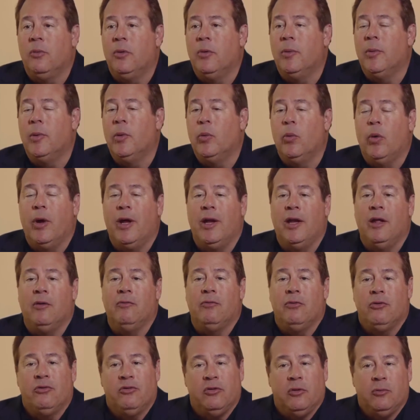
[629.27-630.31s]
We've been waiting
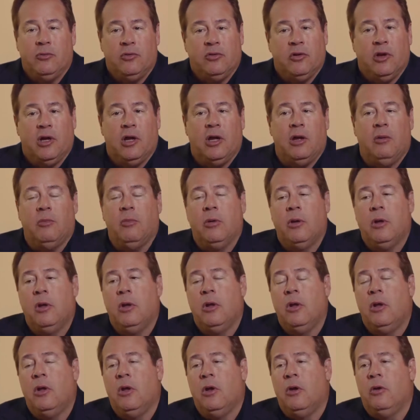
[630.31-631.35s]
for some time
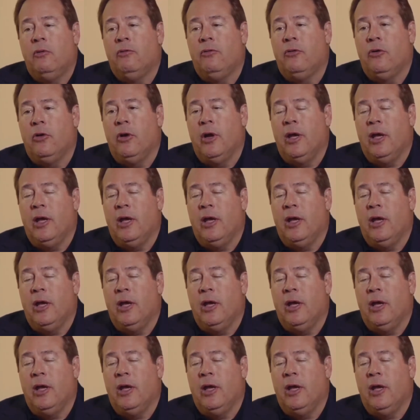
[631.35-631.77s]
for